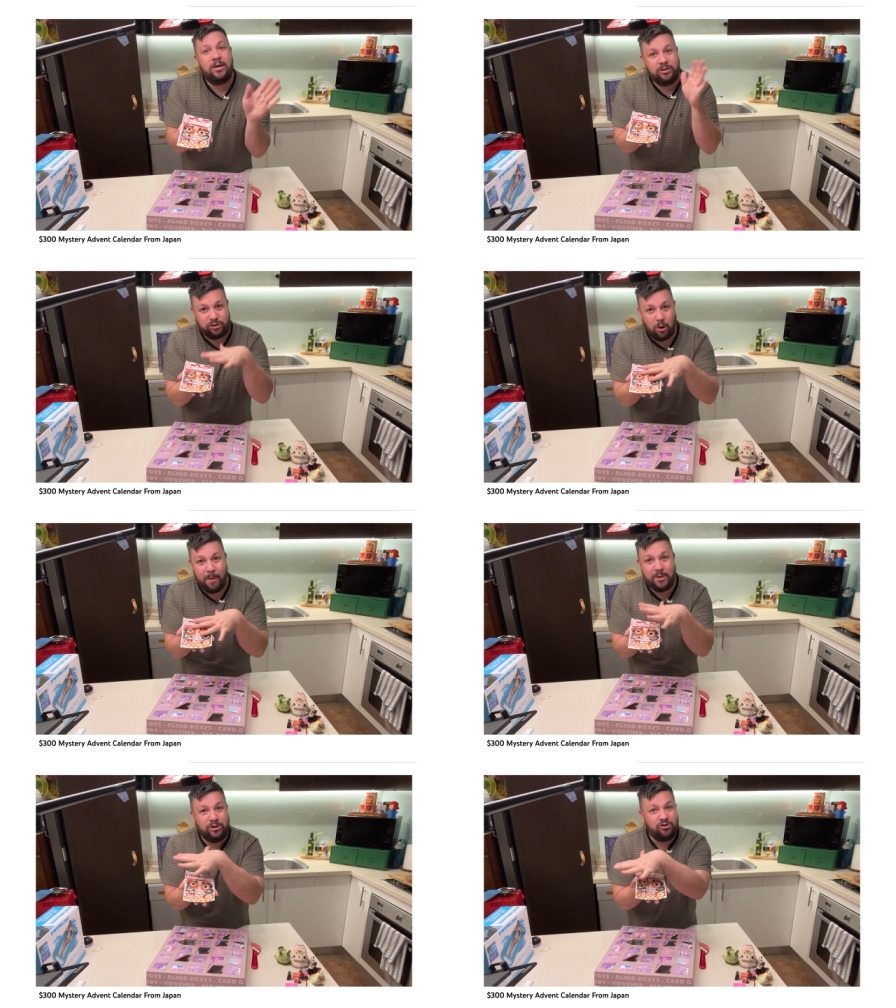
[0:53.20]
So I'm
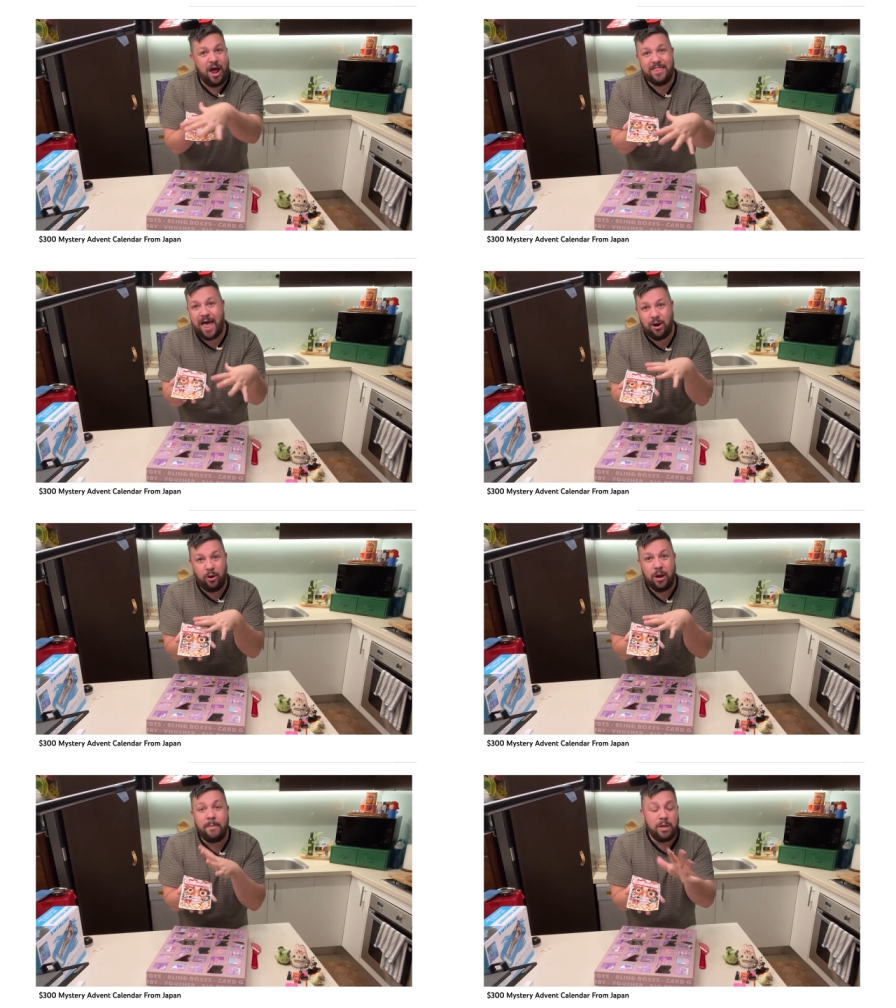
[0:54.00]
going to try that on.
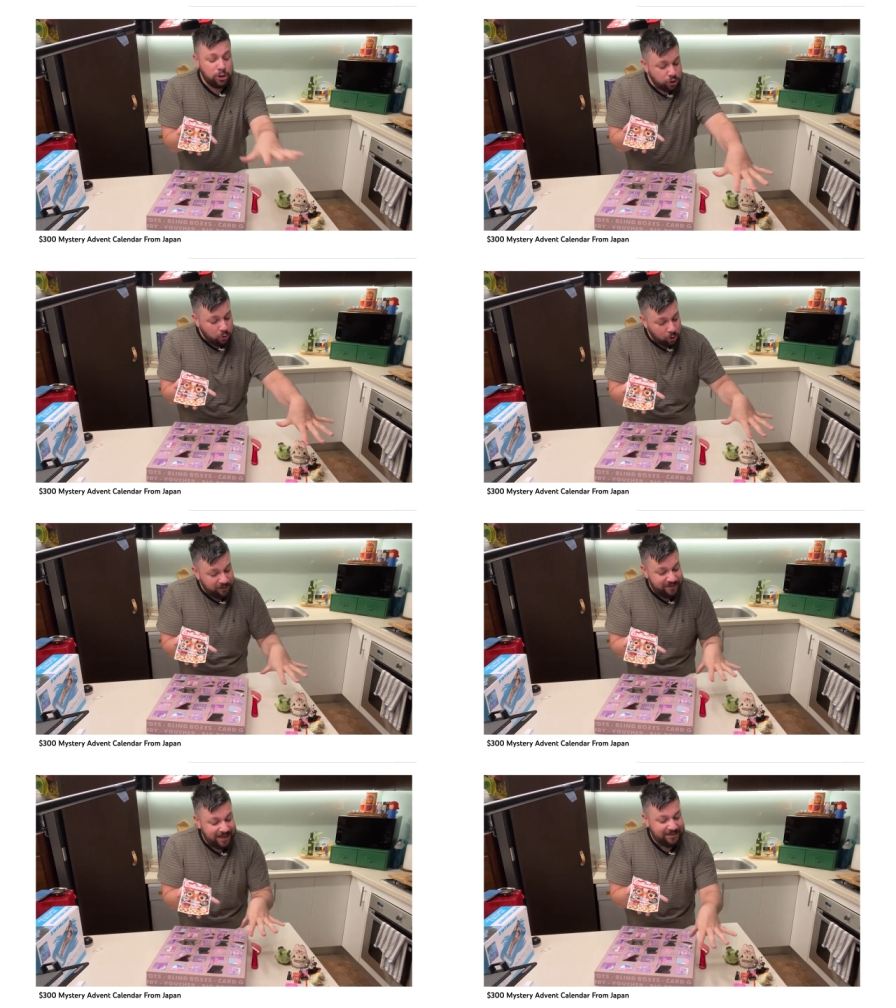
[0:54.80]
I'm going to do all
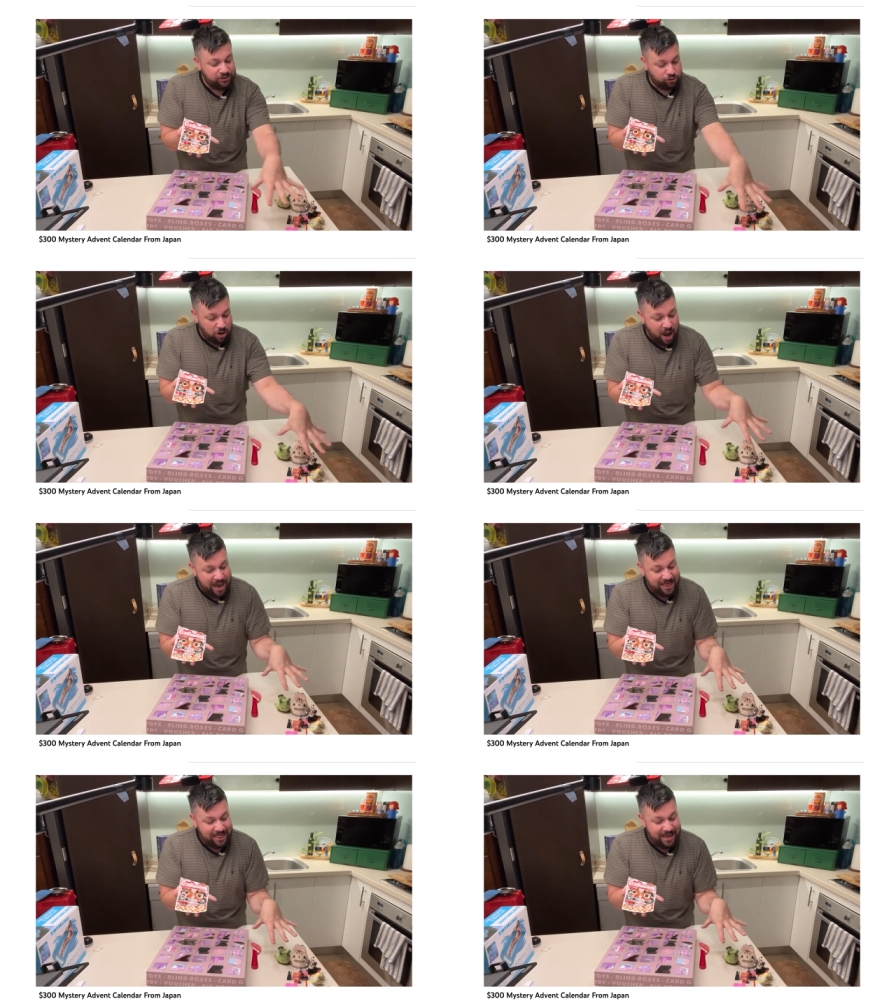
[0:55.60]
of these
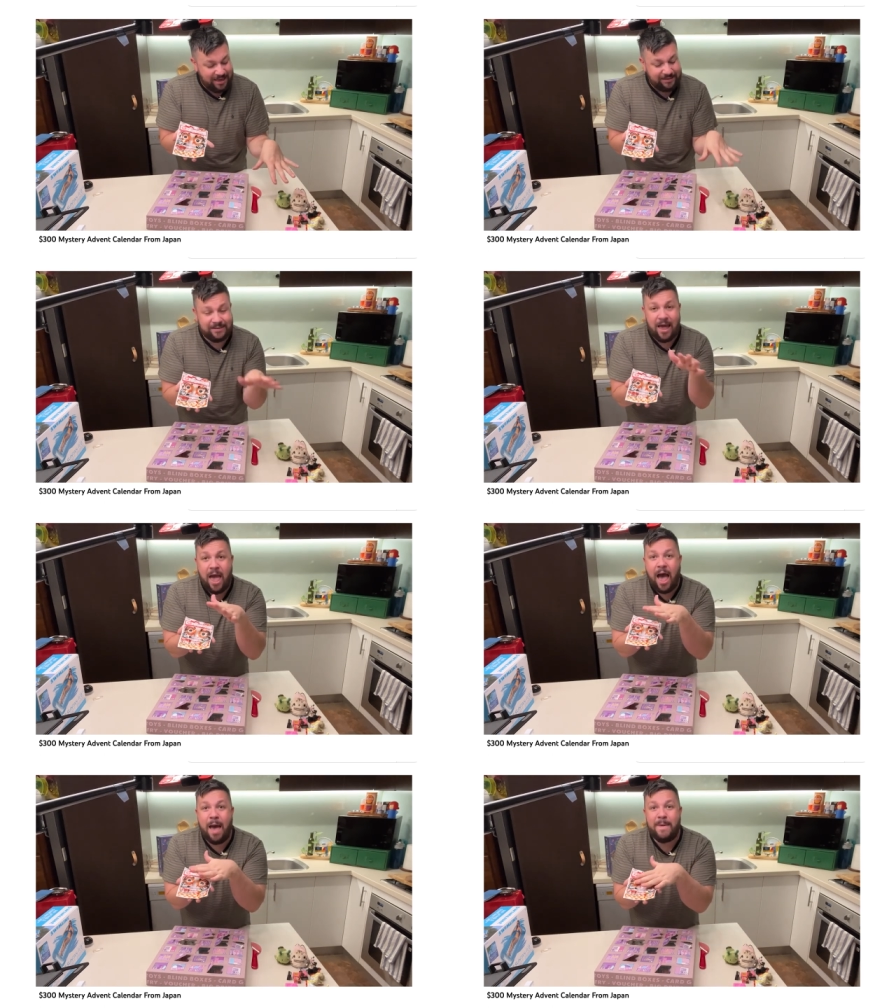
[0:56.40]
trying things
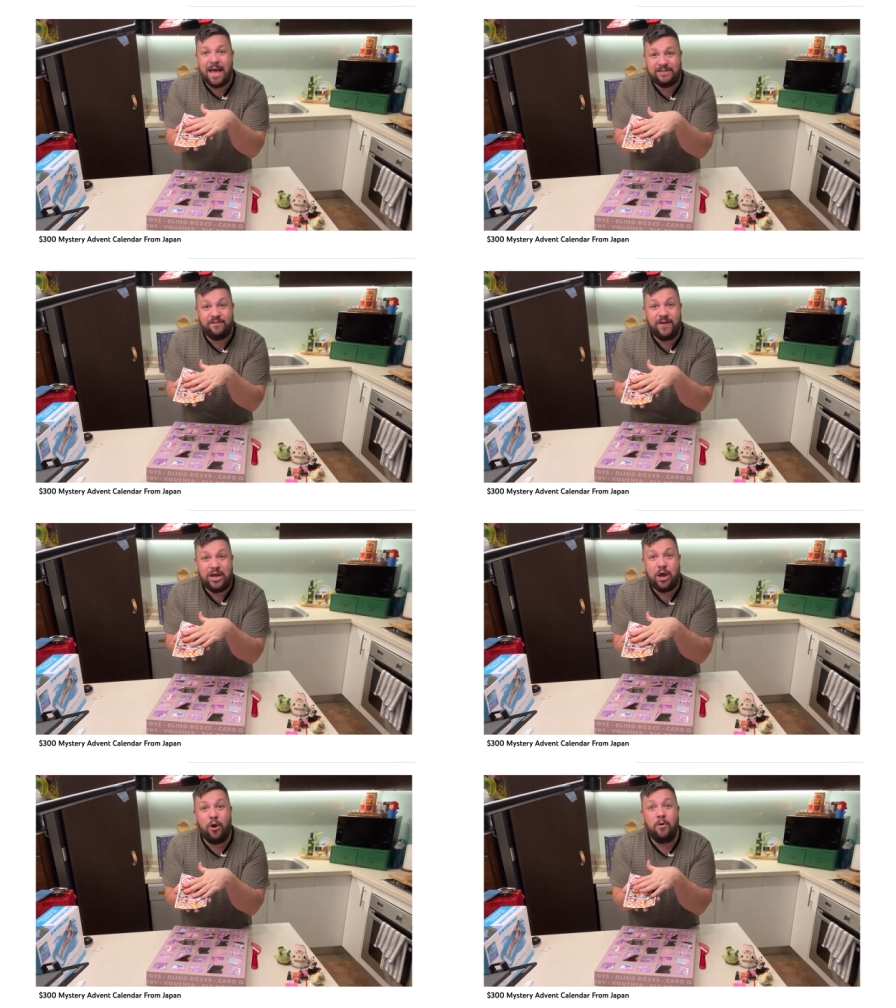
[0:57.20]
as a
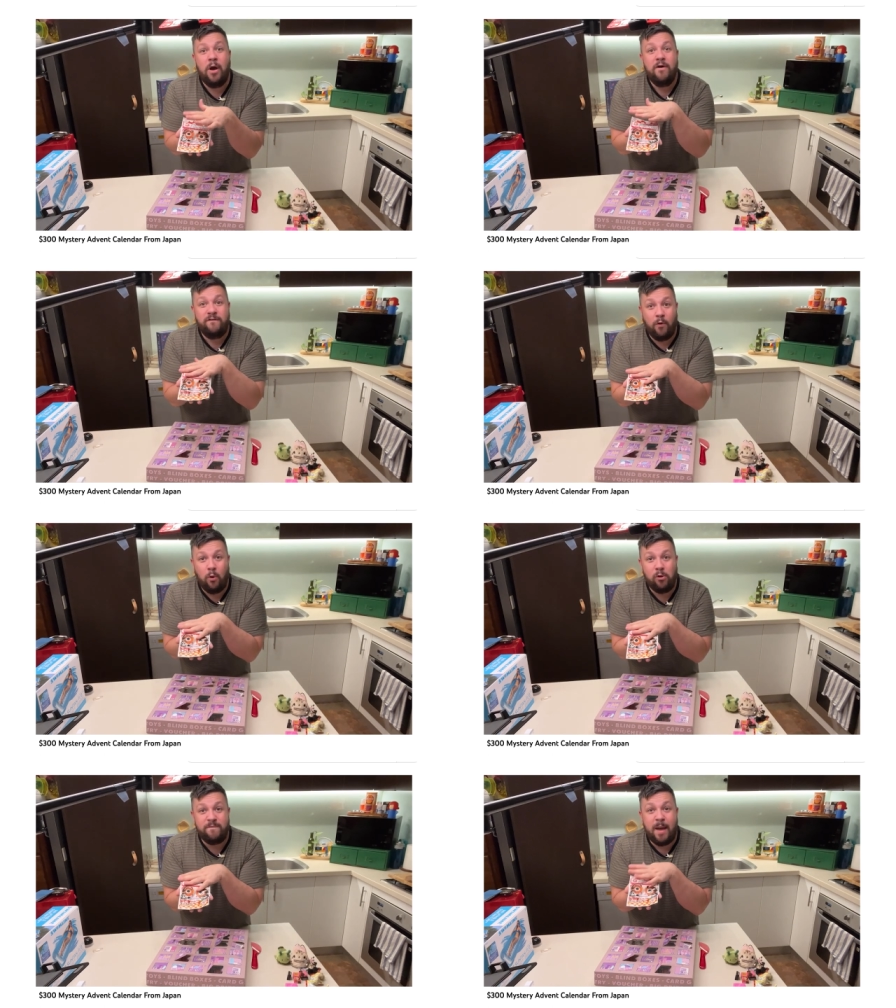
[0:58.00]
video for
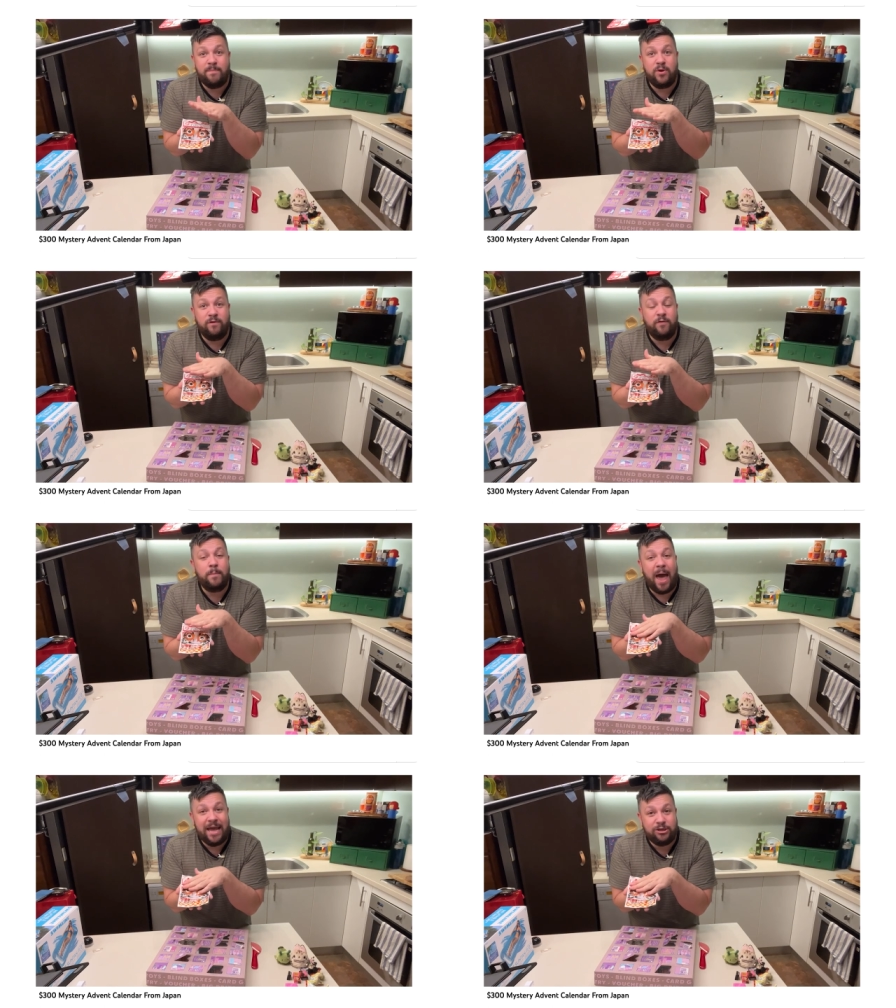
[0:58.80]
all of my beautiful
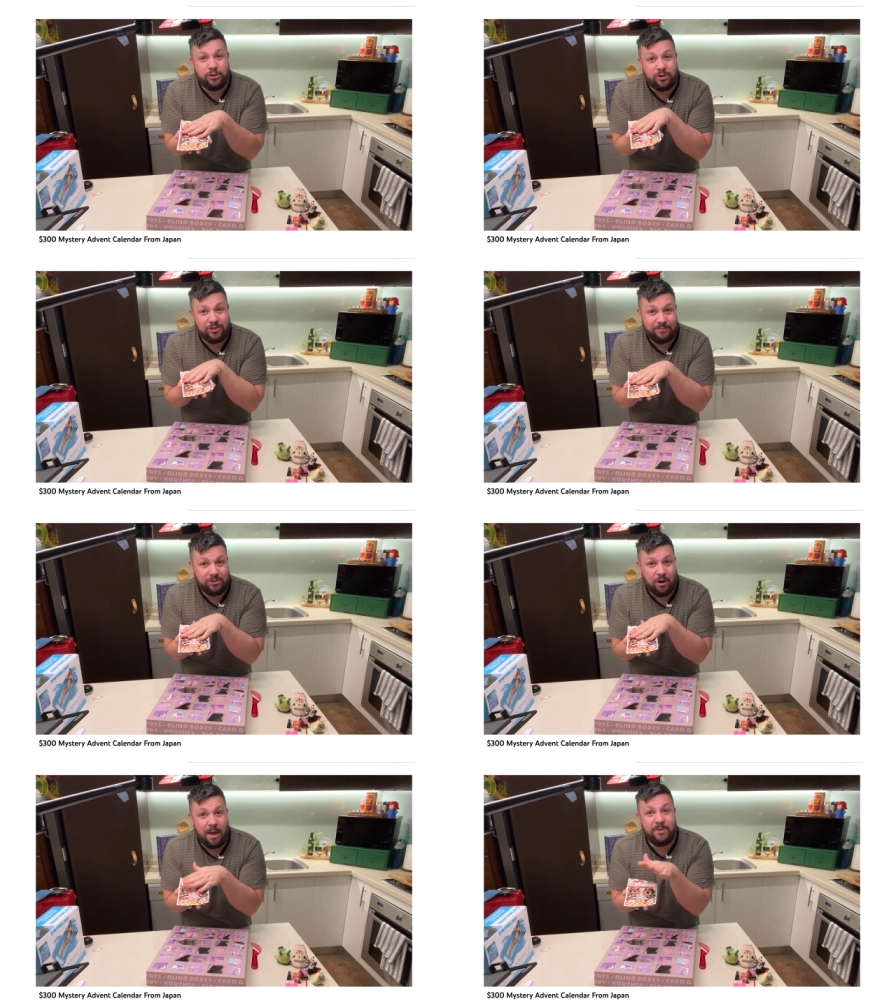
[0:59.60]
Patreon
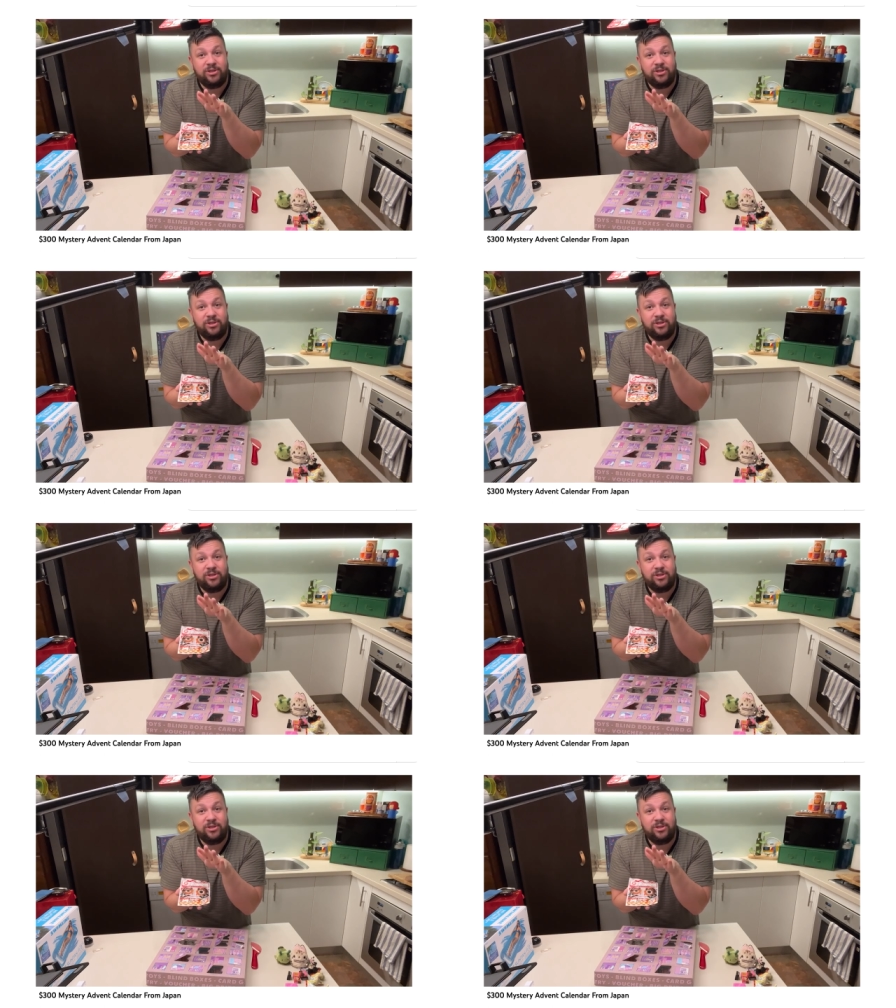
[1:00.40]
subscribers.